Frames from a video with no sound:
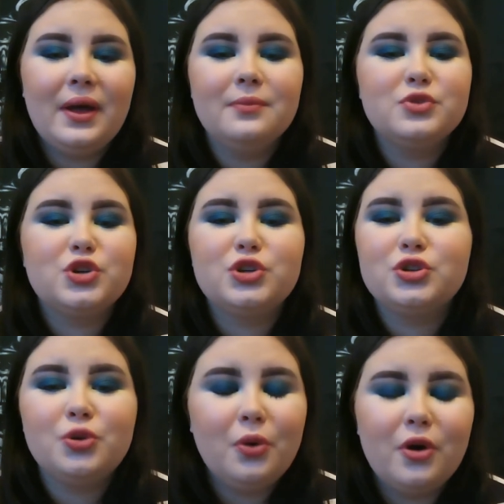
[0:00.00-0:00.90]
I'm
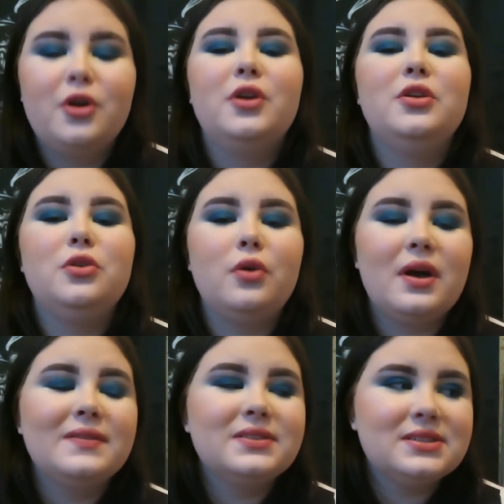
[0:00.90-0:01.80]
sure you
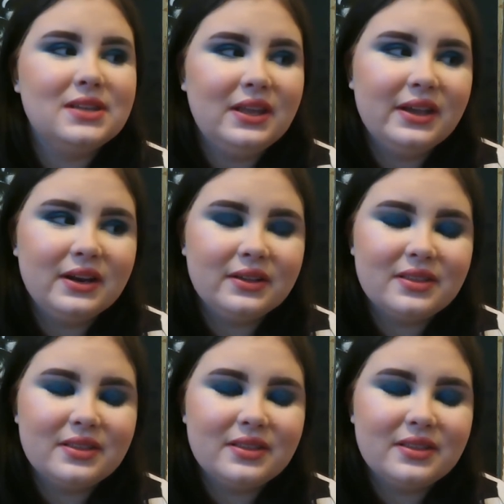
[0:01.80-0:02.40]
have seen